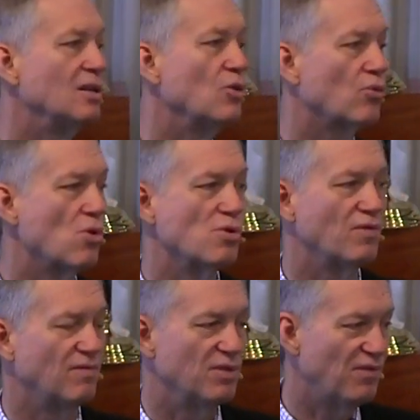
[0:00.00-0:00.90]
at the throne of
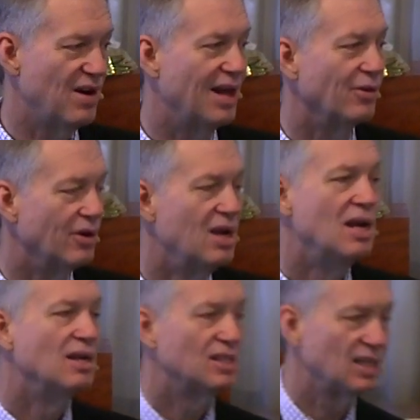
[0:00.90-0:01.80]
the Father,
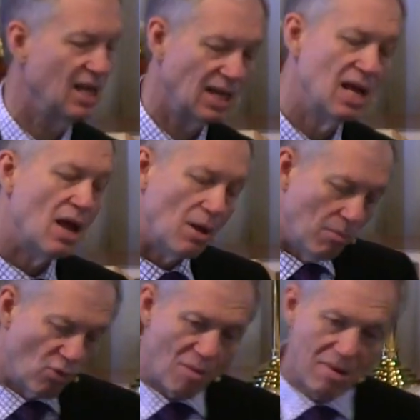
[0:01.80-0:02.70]
saying,
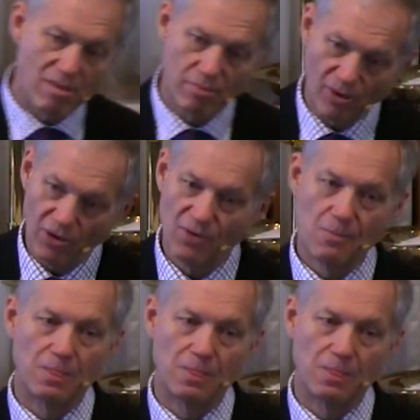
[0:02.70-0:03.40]
remember,